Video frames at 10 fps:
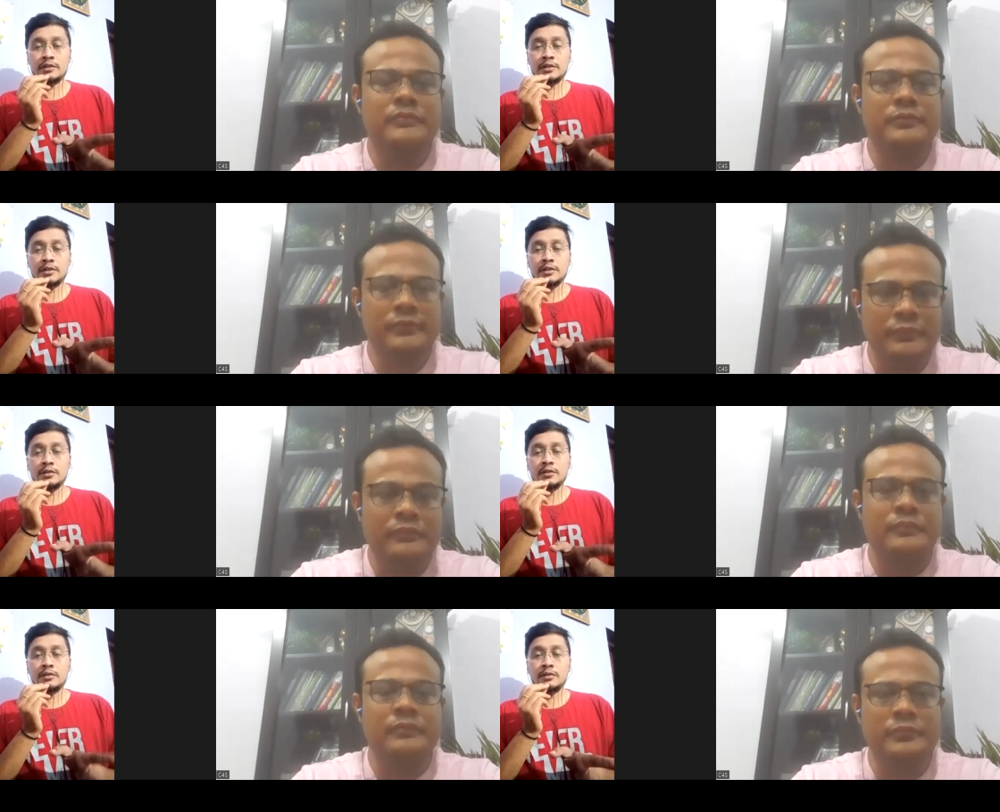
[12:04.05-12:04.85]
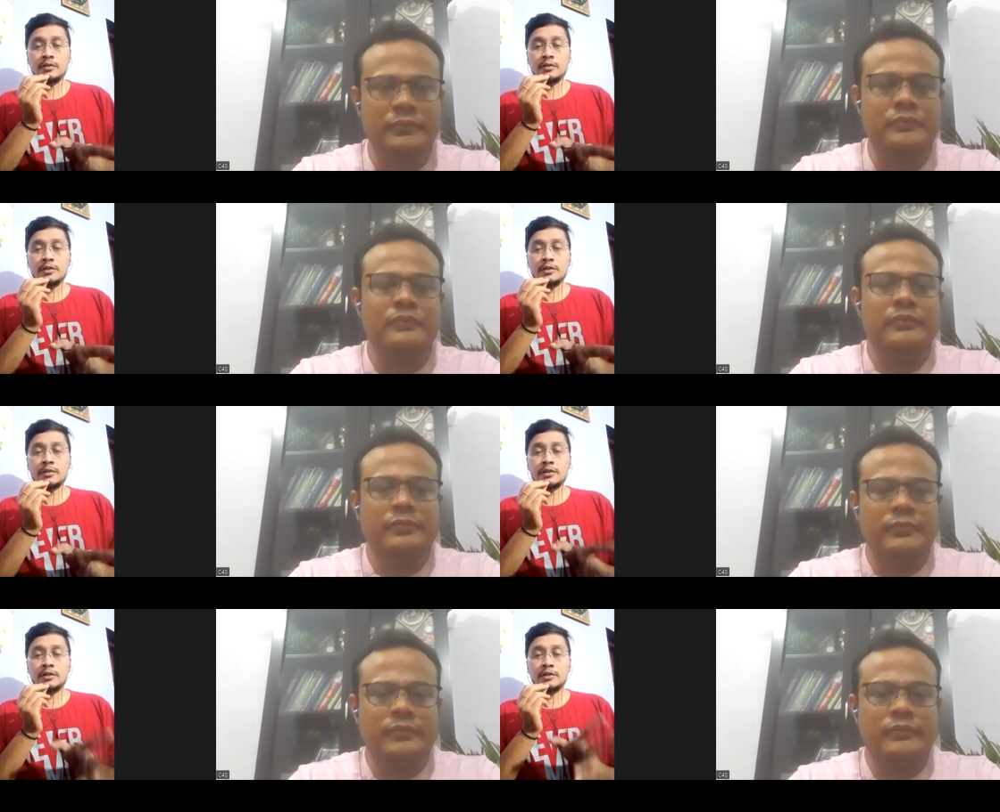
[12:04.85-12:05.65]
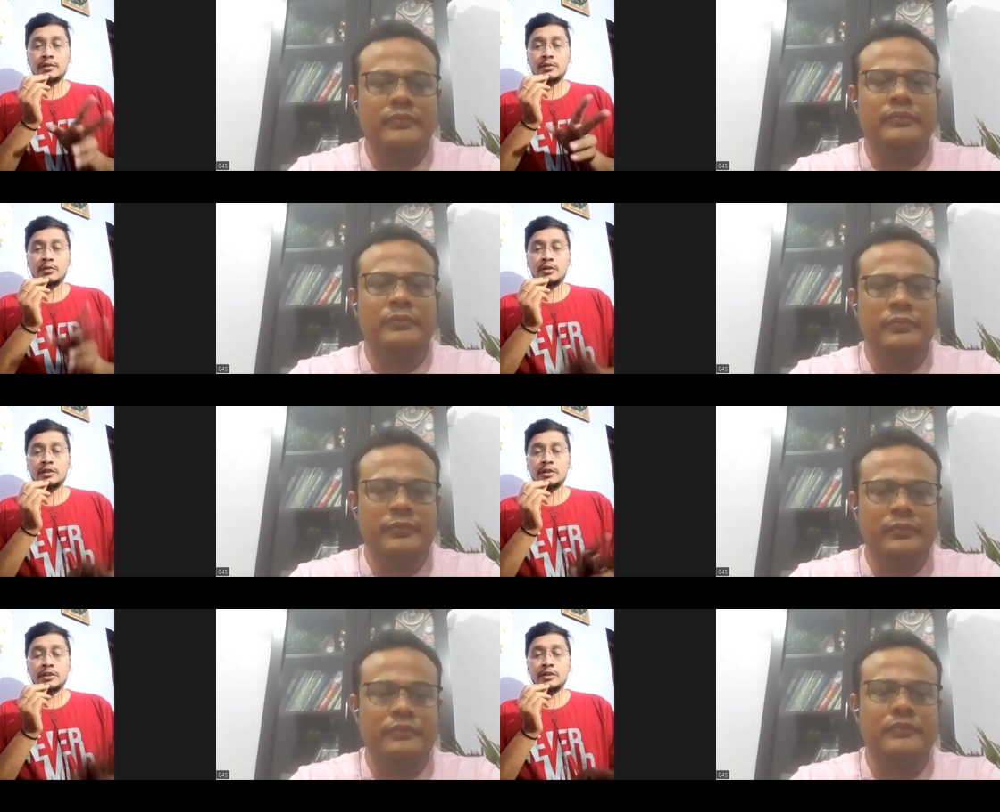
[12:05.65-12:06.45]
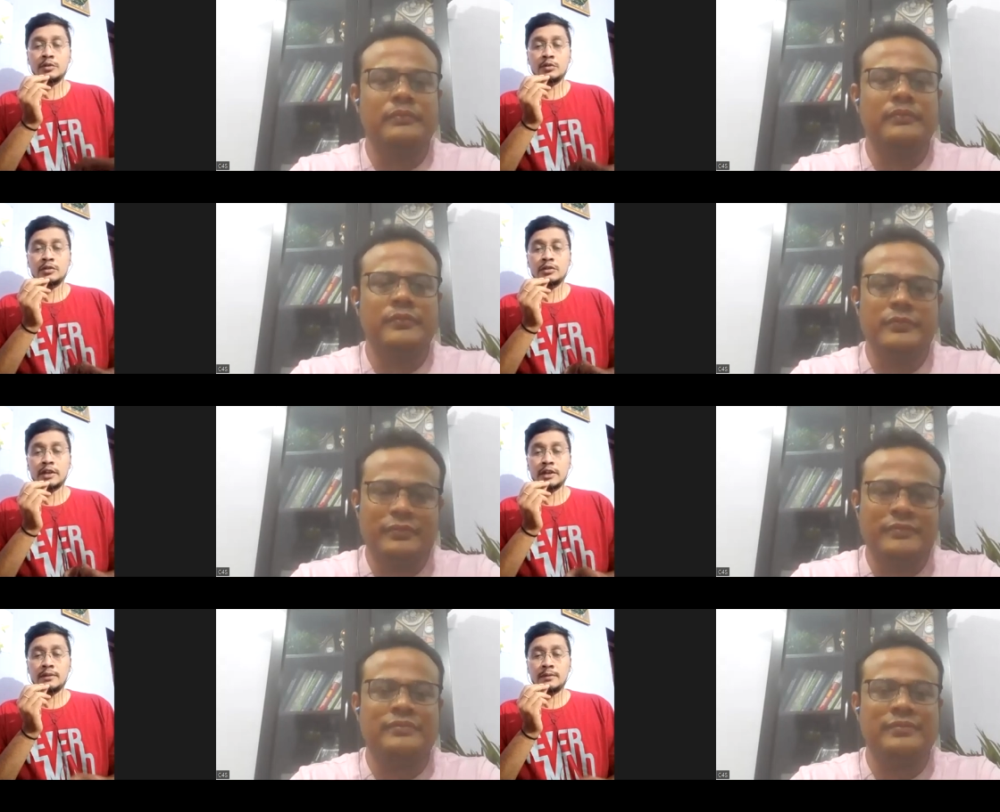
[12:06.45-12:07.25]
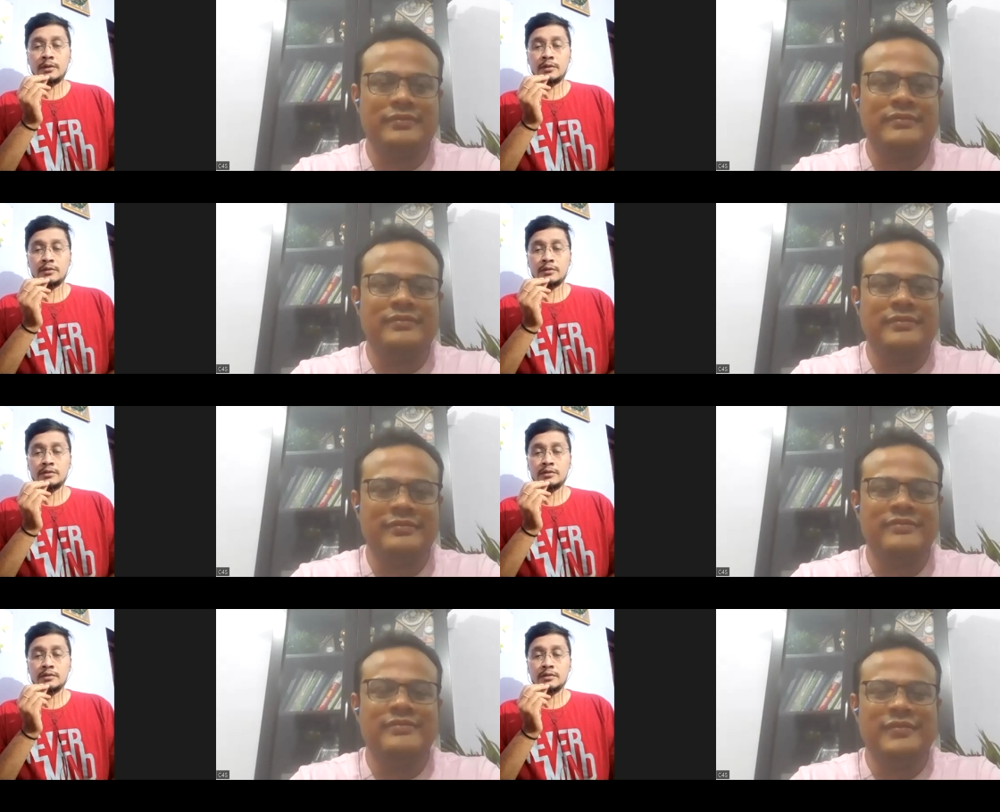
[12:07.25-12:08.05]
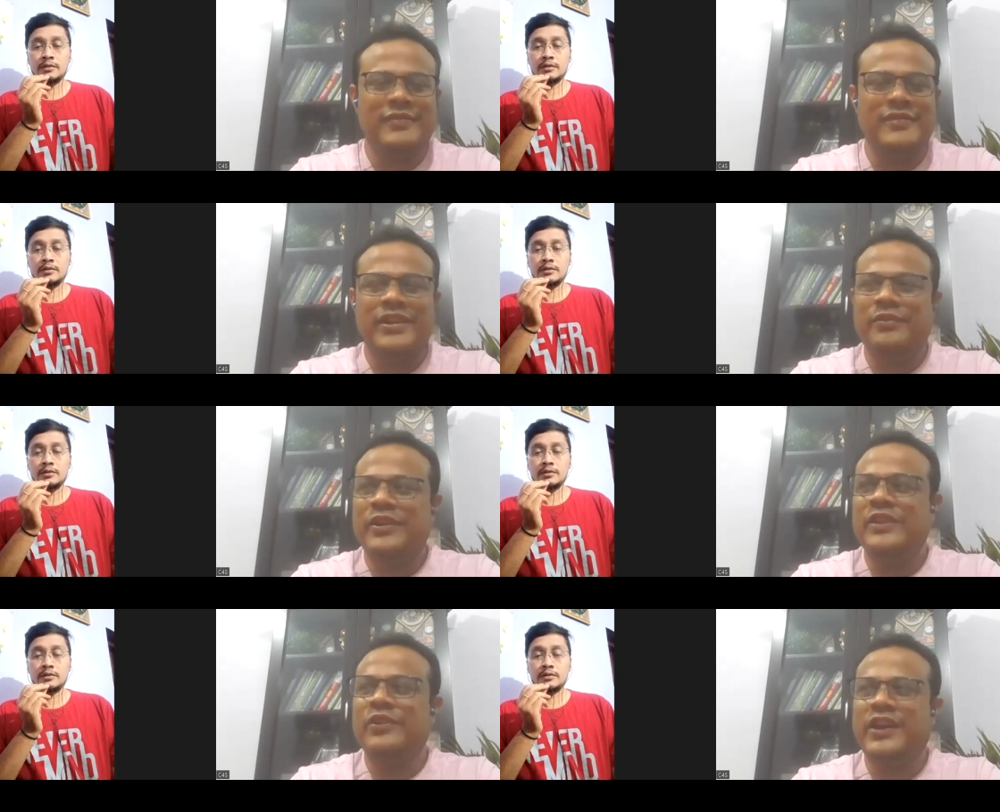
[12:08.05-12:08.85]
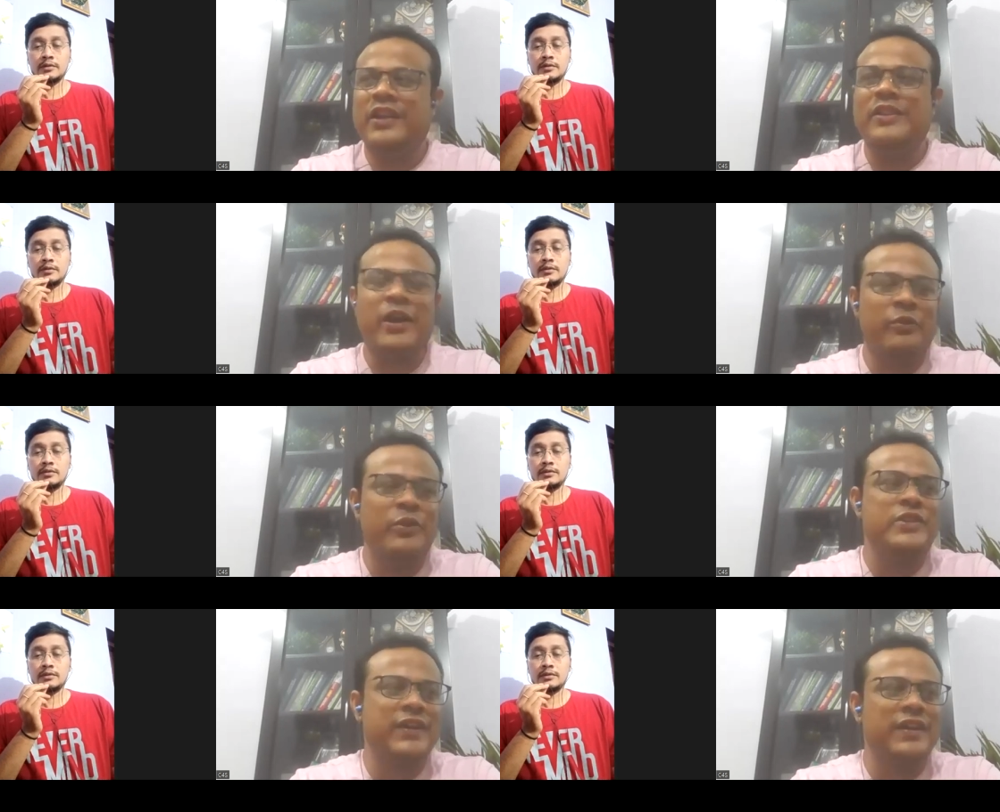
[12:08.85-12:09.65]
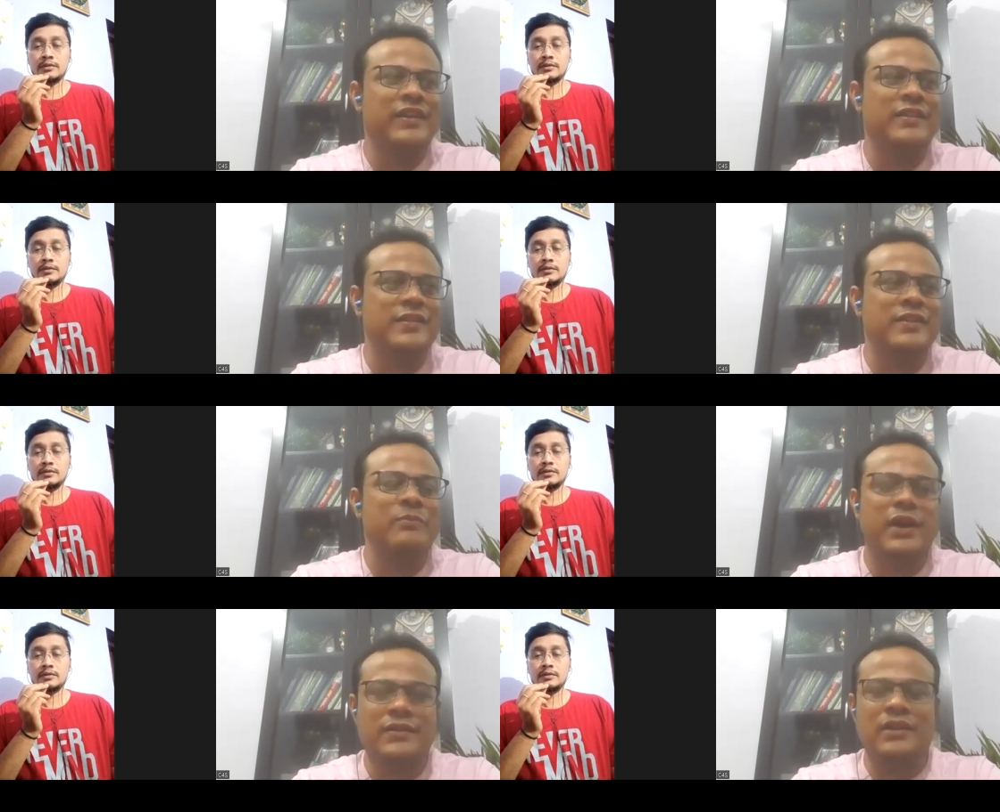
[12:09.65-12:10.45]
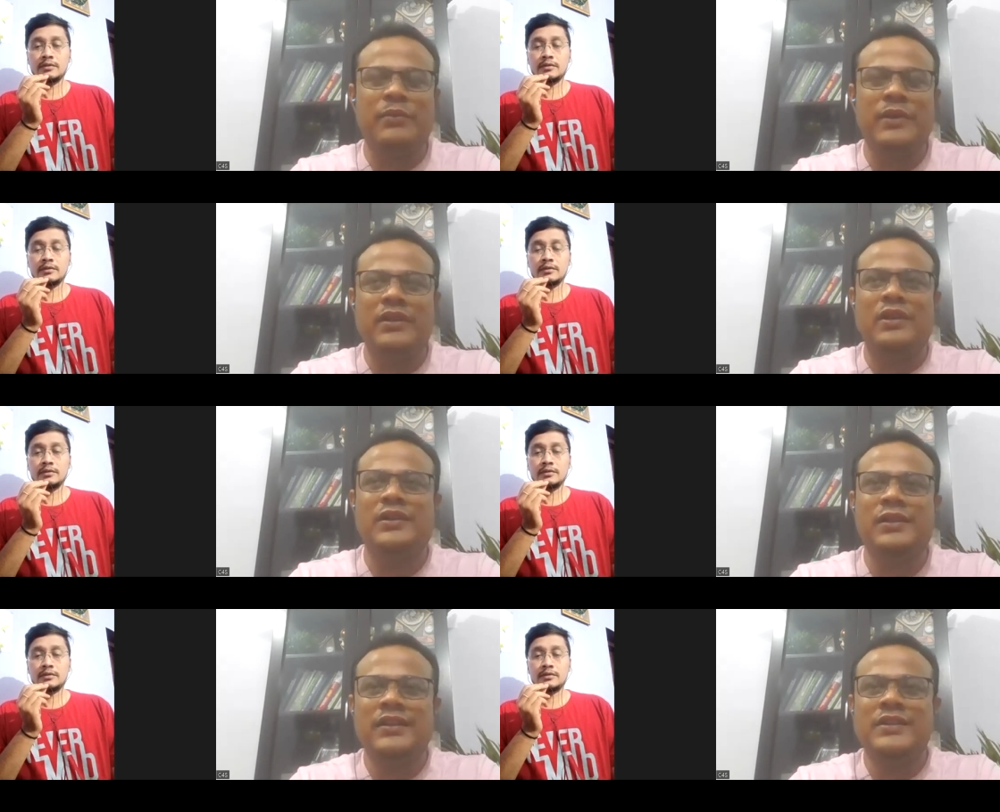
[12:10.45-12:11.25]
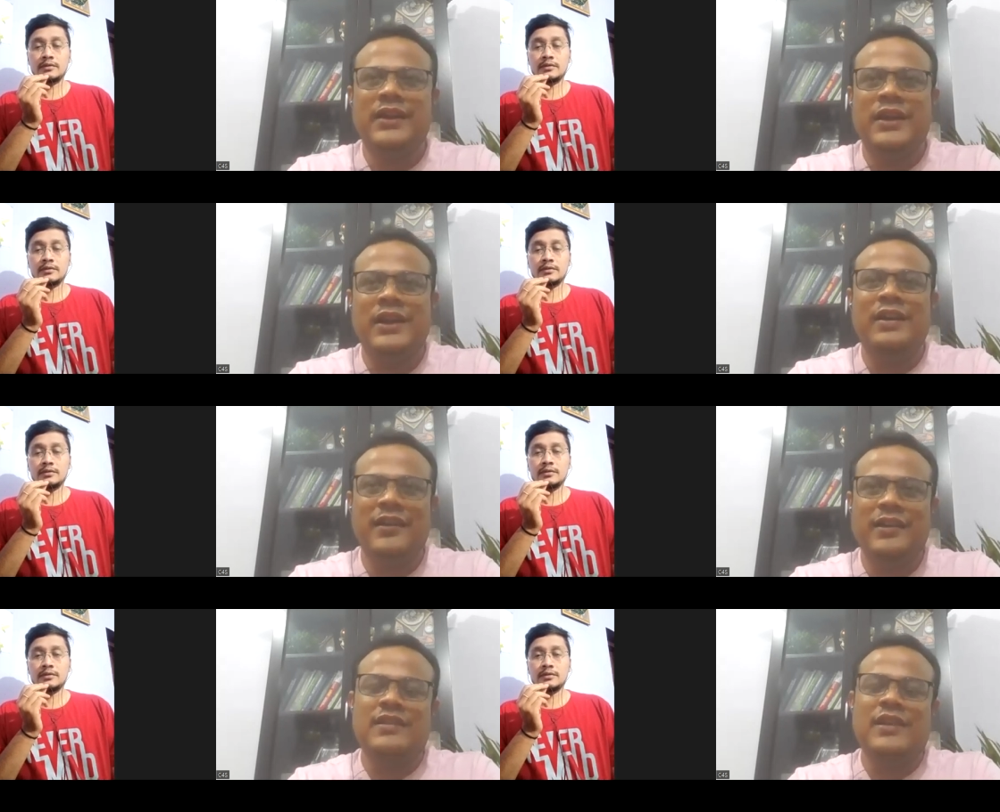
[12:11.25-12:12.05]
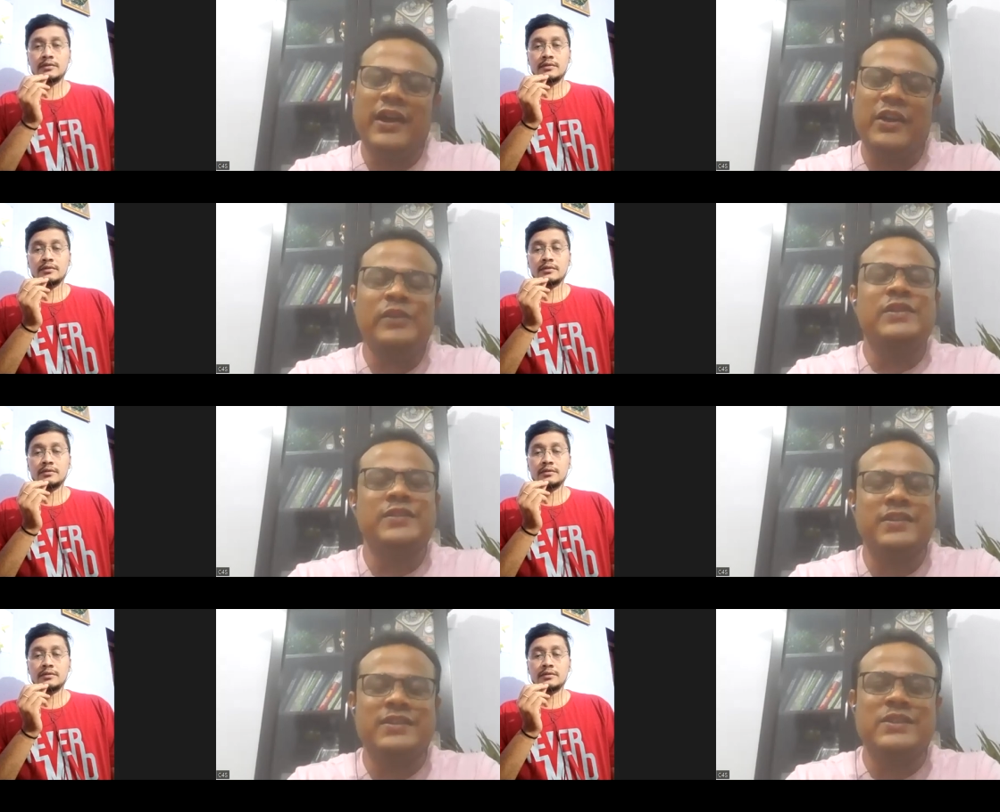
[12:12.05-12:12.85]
Speaker 1: Mm -hmm. So mm-hmm. this was the only three rules that I had followed.
Speaker 2: Very, very good. I, I would say this is the magic mantra. And this I also